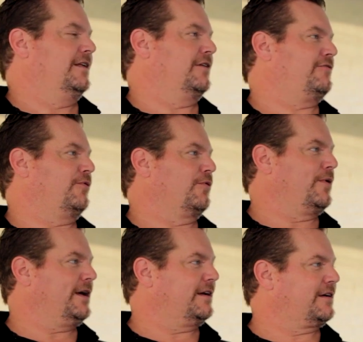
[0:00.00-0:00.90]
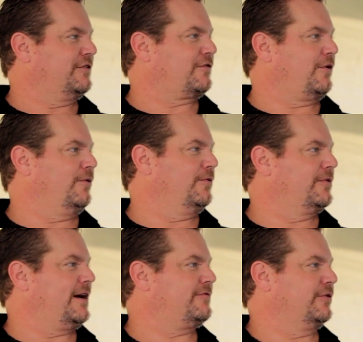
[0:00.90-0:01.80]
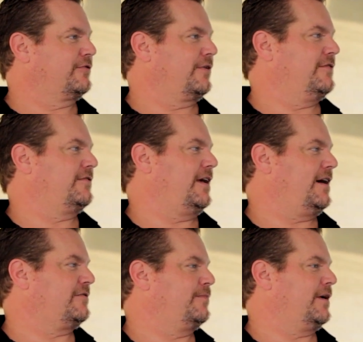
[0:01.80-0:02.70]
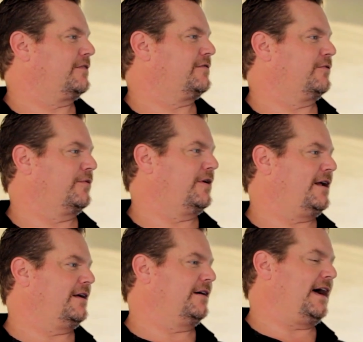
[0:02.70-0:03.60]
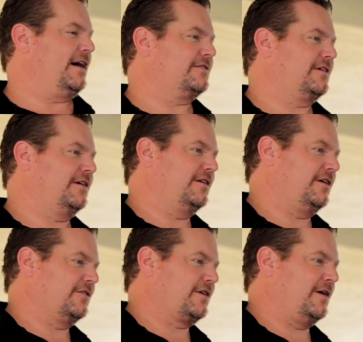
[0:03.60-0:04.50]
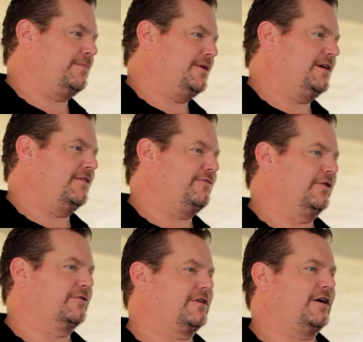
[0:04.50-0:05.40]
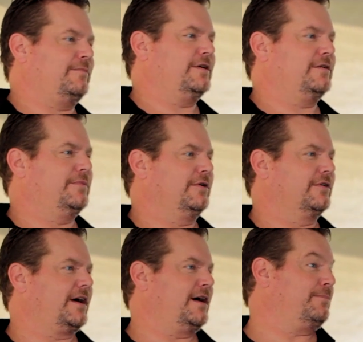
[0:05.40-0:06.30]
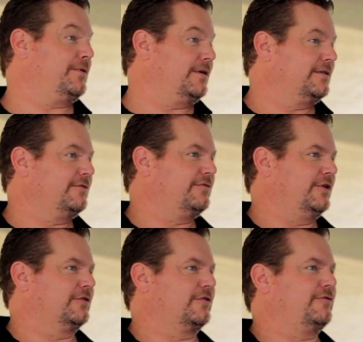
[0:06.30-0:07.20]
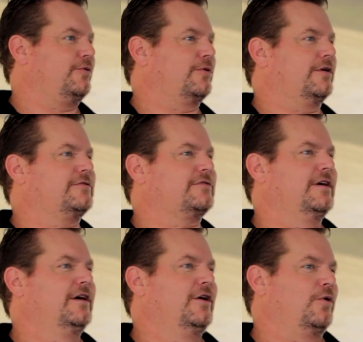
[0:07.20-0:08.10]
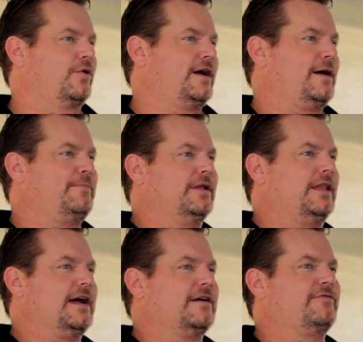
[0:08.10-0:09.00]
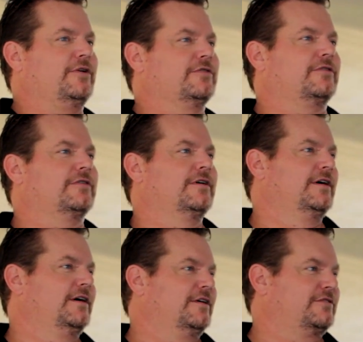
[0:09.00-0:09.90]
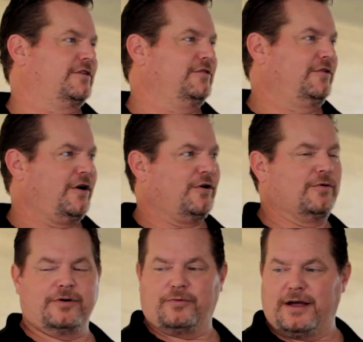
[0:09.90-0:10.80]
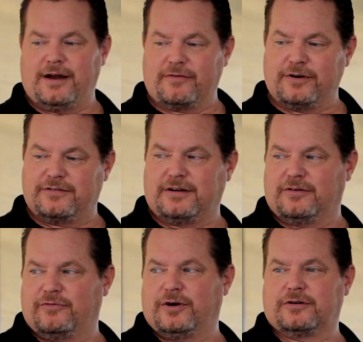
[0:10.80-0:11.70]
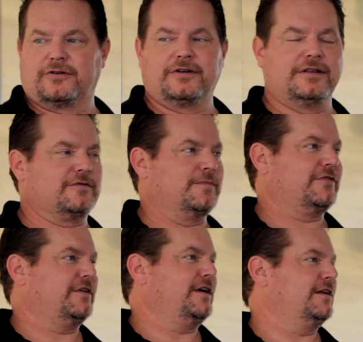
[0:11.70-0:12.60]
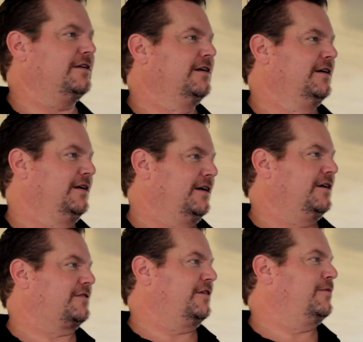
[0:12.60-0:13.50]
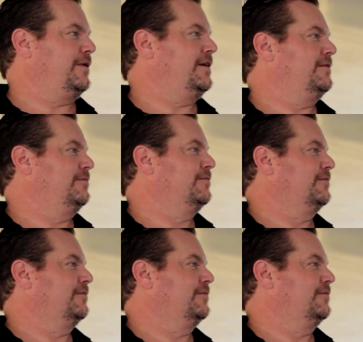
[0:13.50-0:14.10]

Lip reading: therefore we can control that filtration aspect. So we're not asking another company, a filter company, to build a HEPA filter for us, or HEPA-like filter, so you know that every single filter in this machine is going to be,